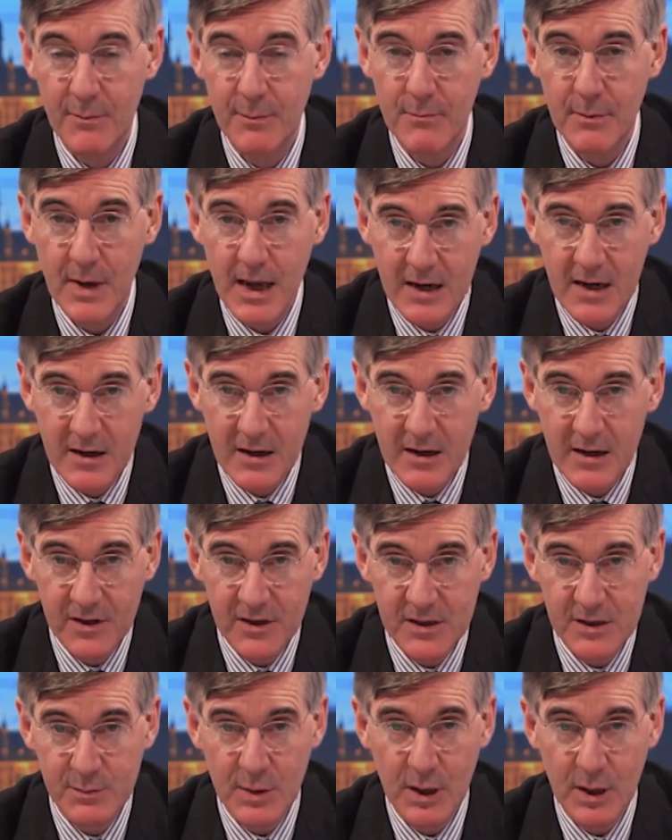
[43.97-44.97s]
Many of
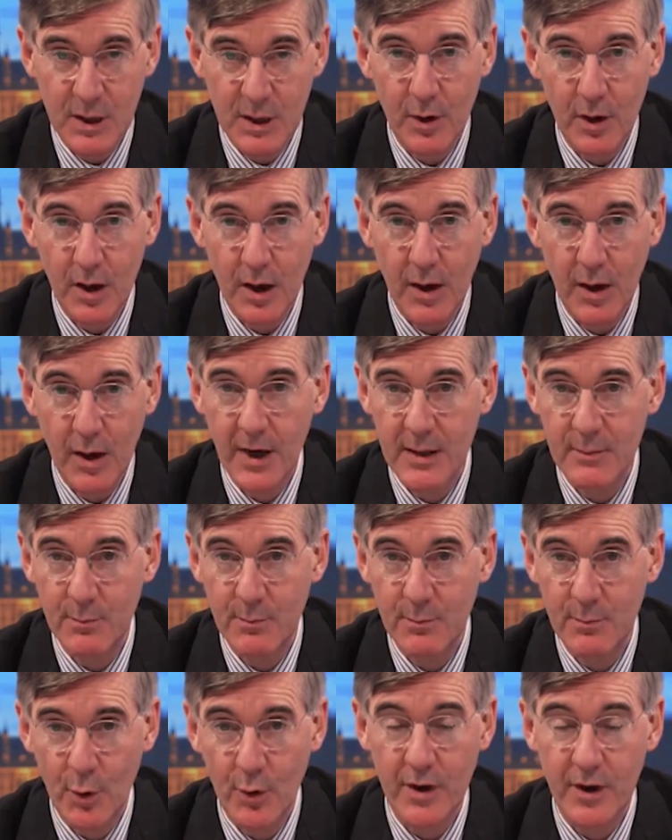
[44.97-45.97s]
these people are paid
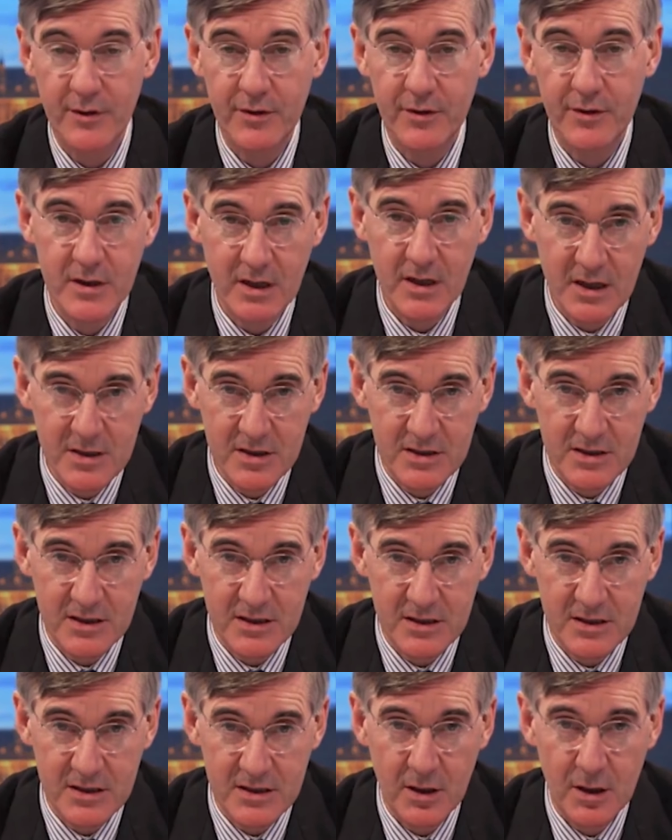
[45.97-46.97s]
more than
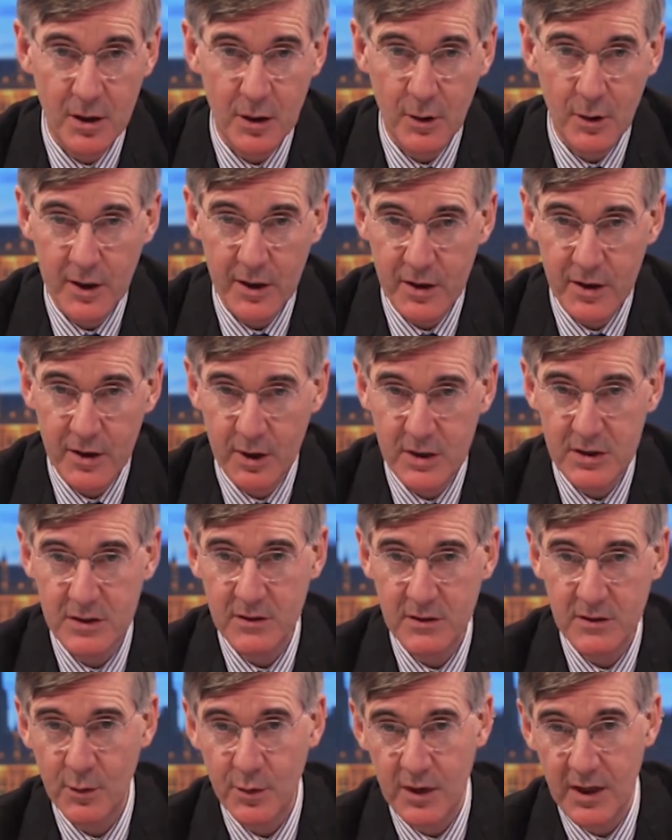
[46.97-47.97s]
nurses, who I think
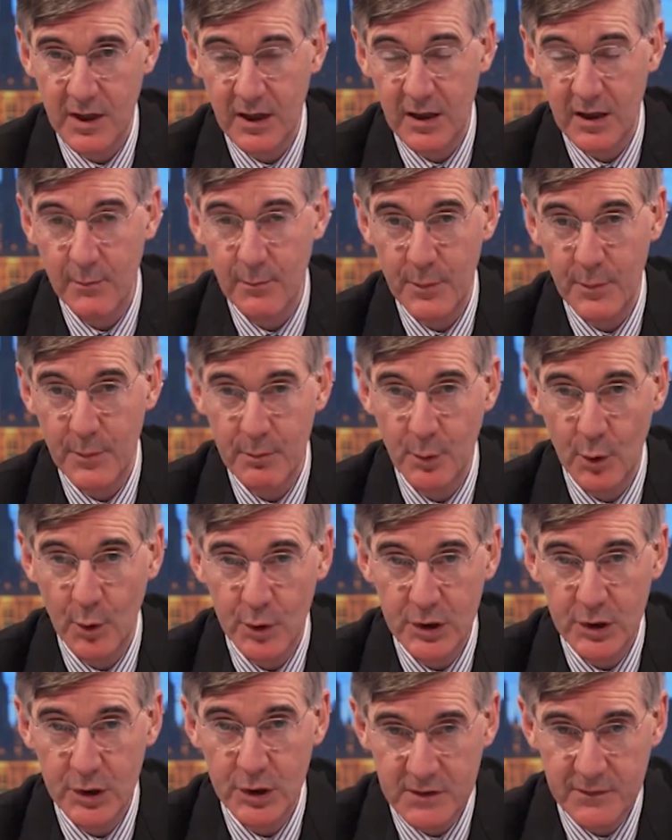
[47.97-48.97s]
most of you would think are a bit
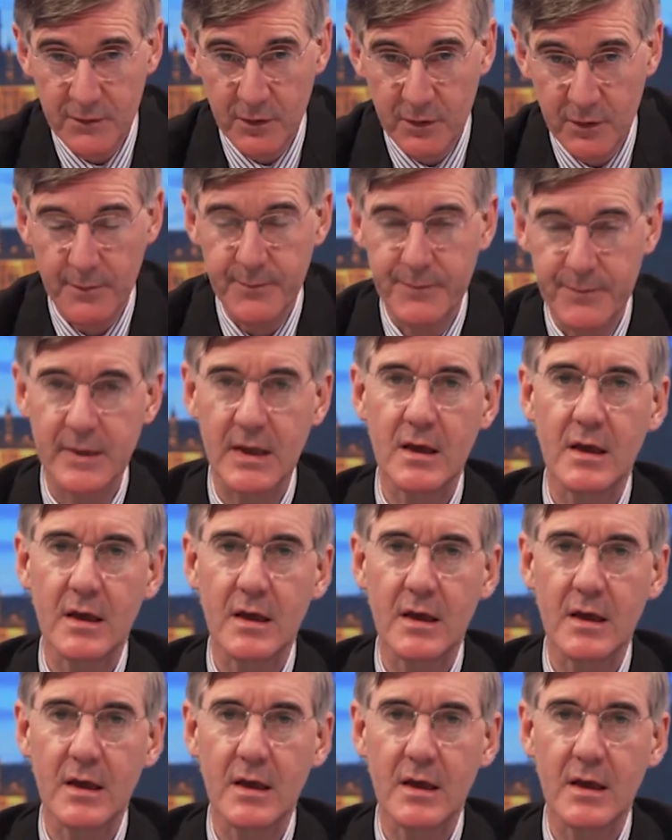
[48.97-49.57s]
more useful.